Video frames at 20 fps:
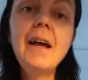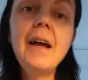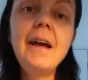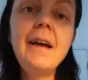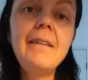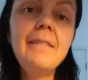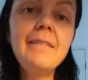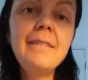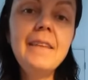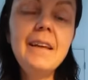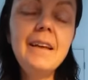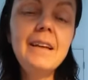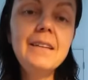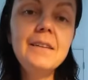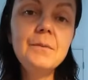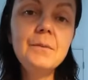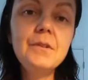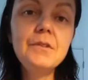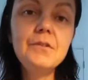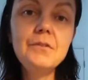and
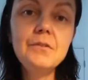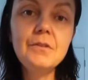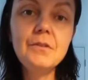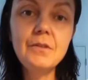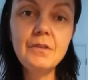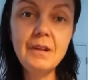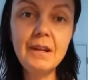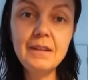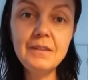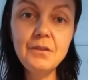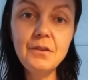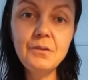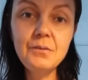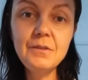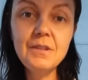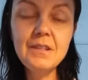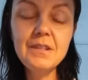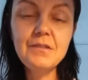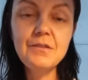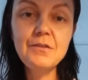then when you let go
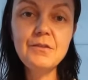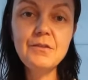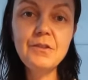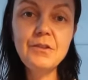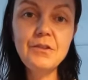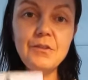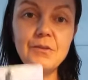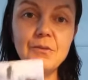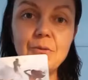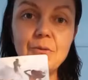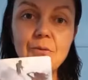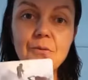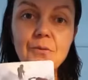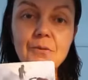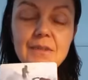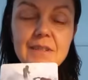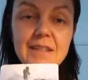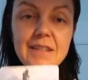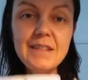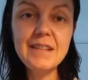the story
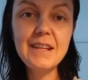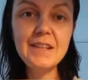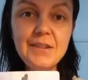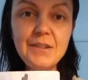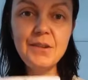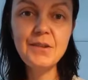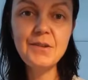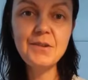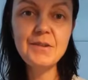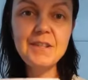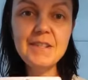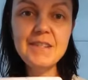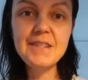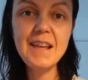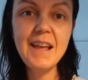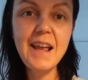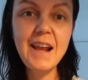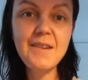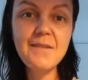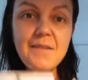you set
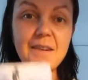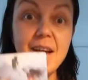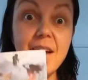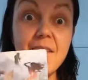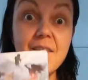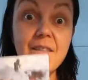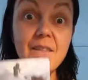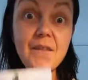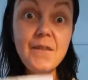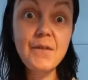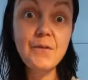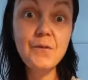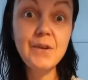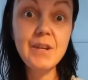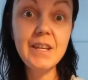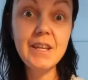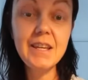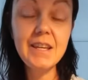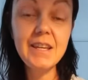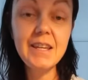yourself
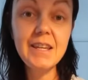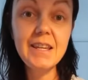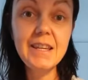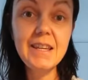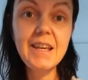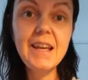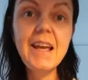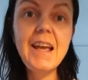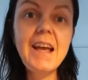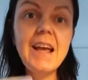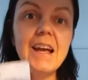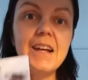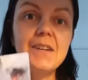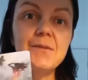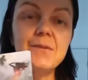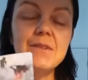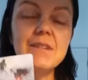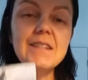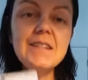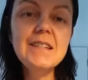free
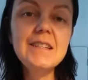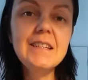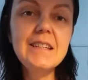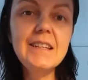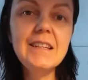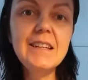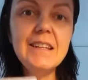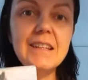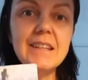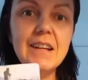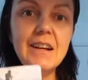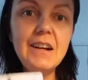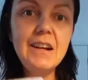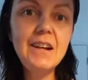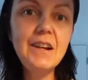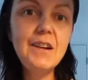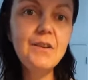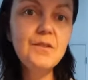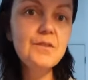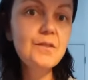and you see that a
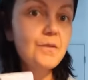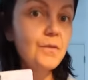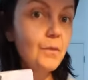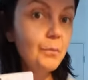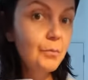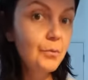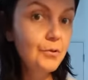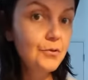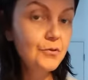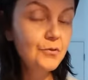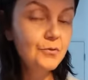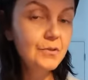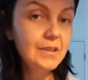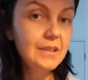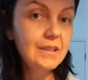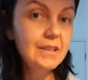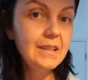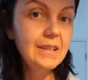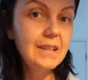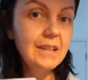lot of
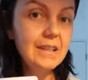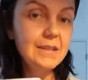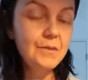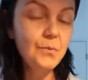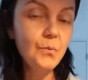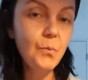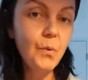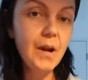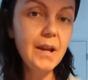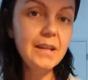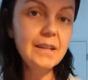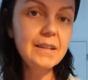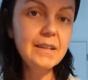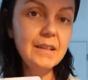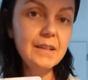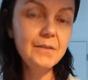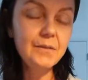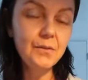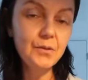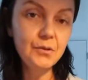opportunity is
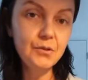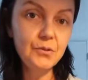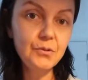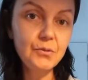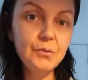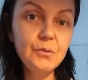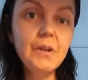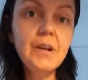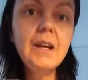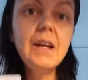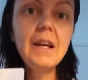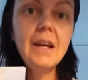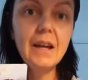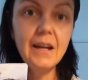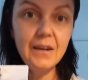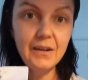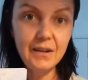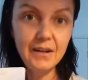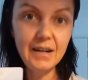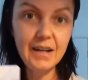waiting for you
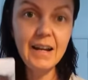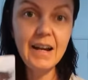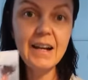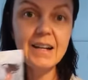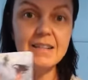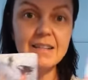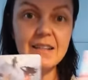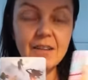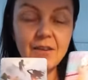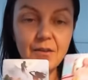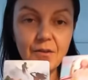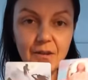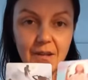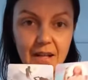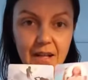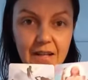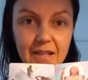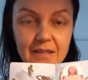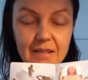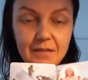okay as a
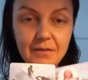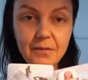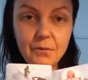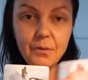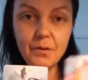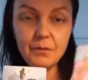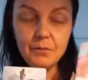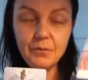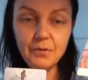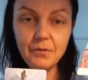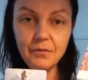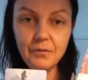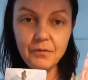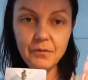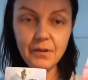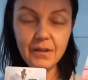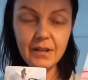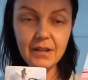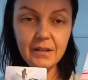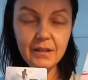collective when we
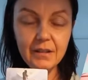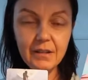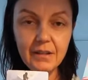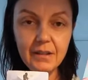free